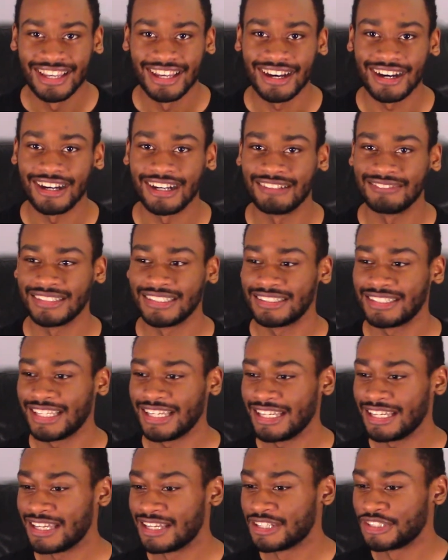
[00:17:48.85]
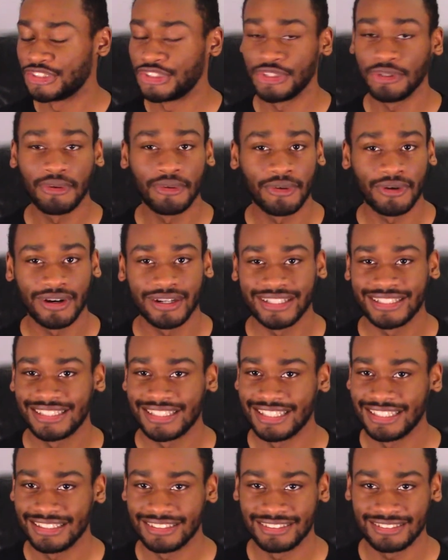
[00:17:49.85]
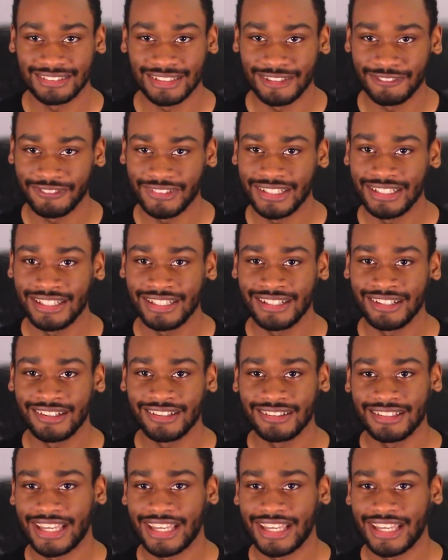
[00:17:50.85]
Did they shoehorn stuff in here